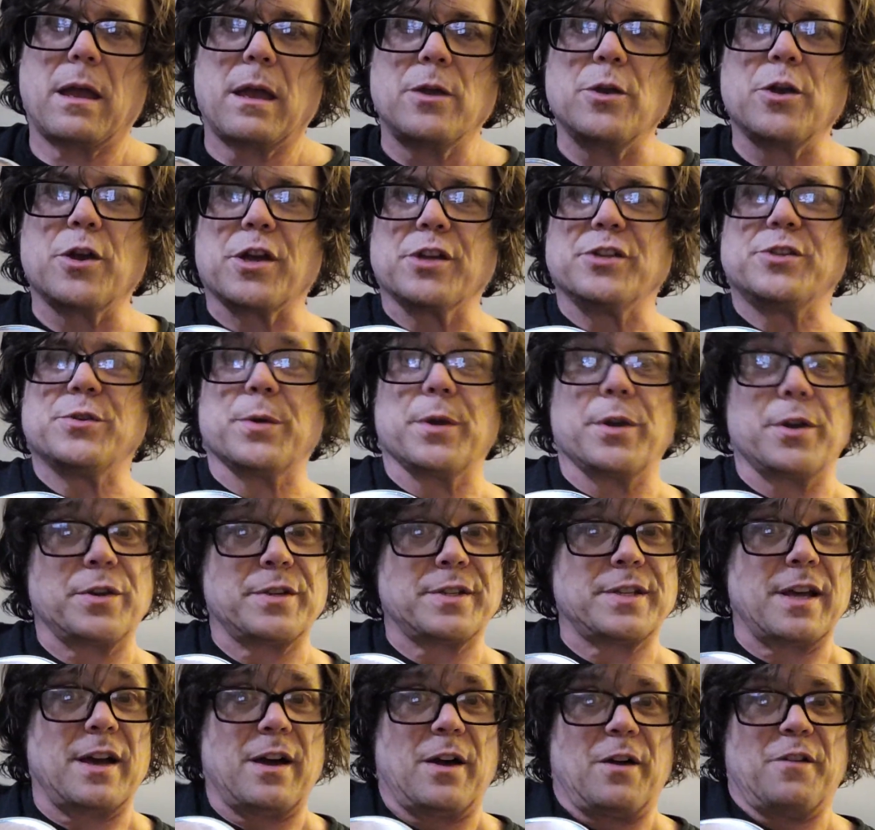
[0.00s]
you could do it
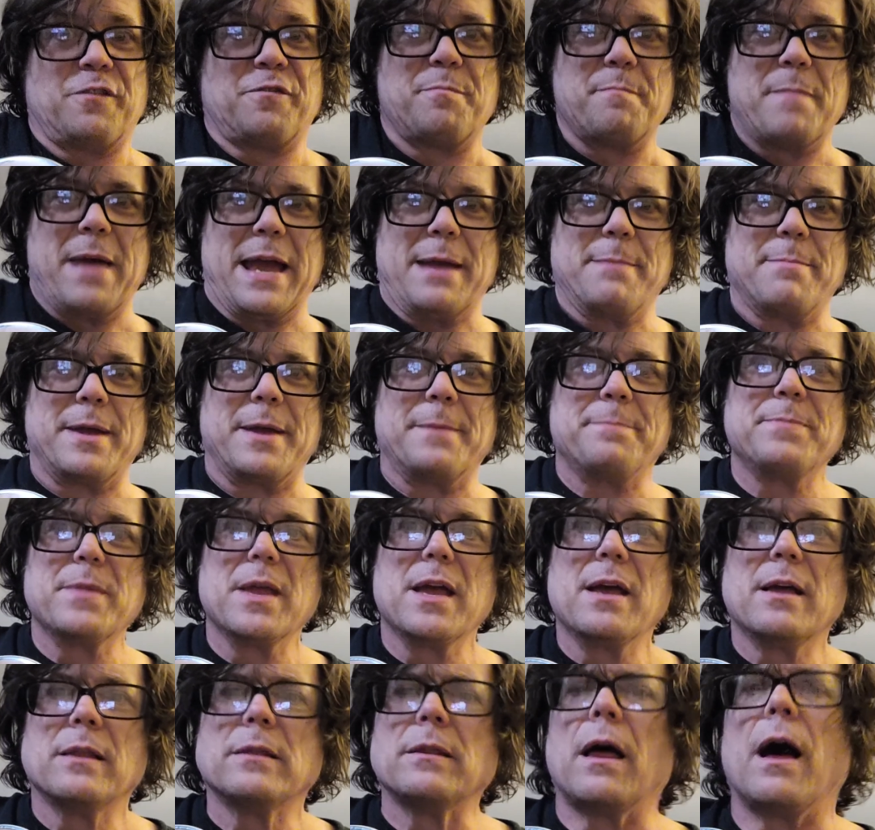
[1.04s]
yourself, maybe.
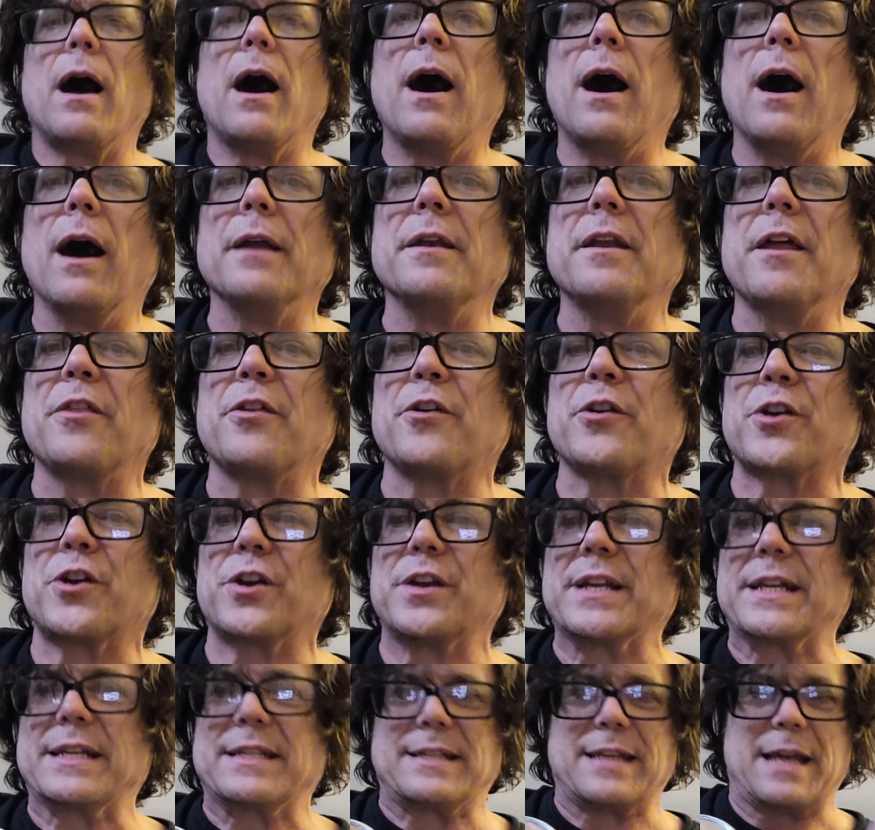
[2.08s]
Another
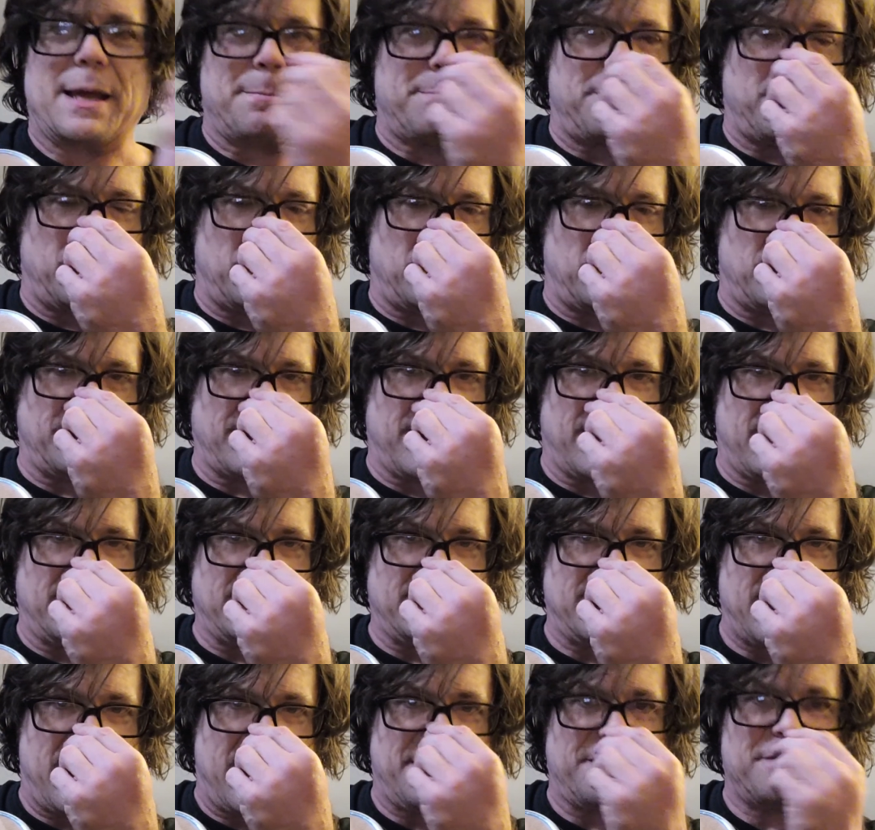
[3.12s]
good example
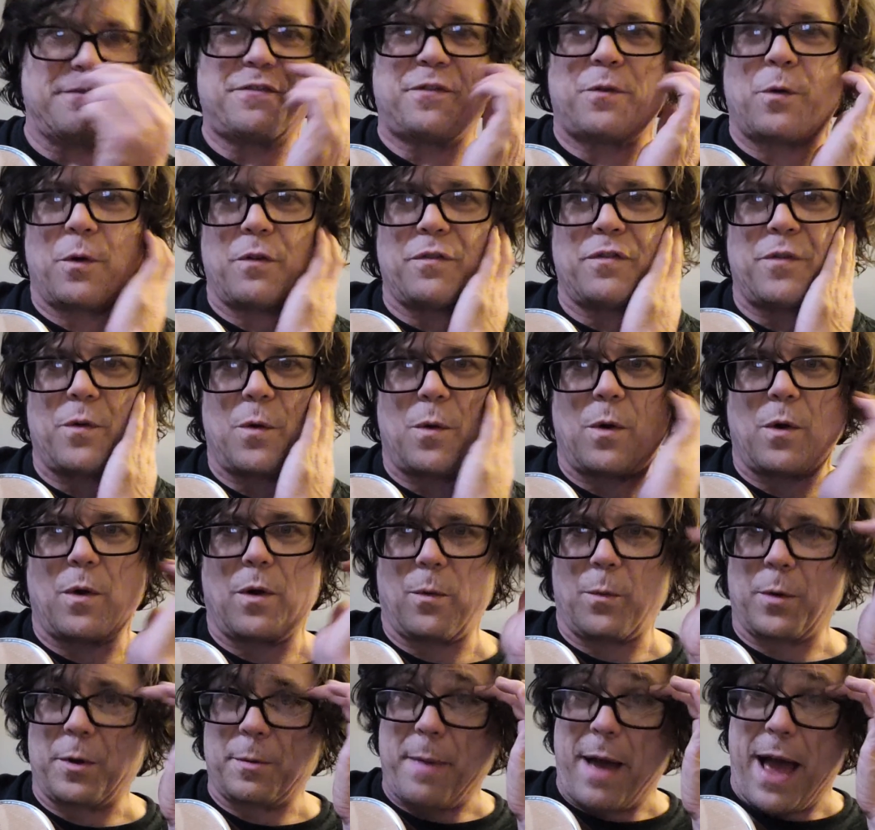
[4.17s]
that's not in
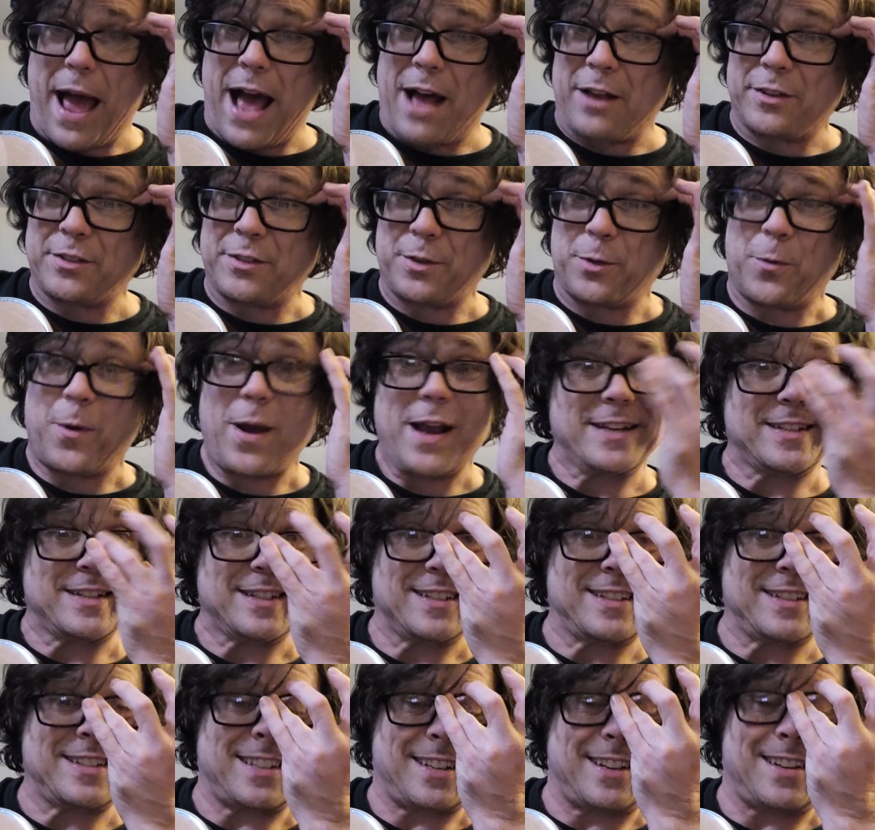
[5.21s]
4/4. What about House of the
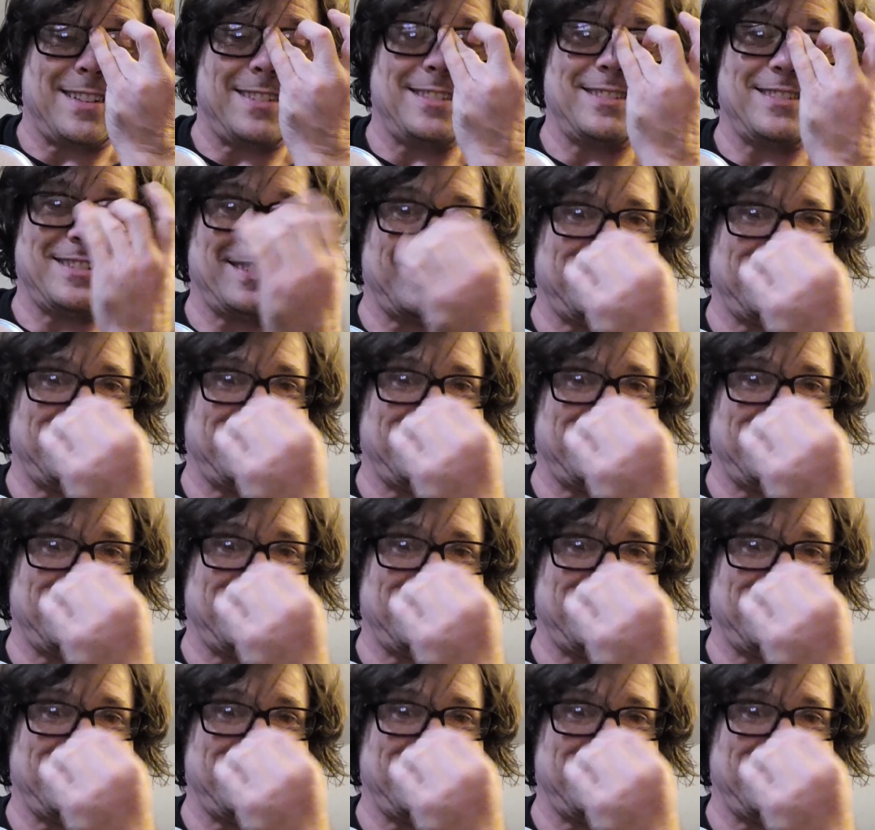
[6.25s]
Rising Sun?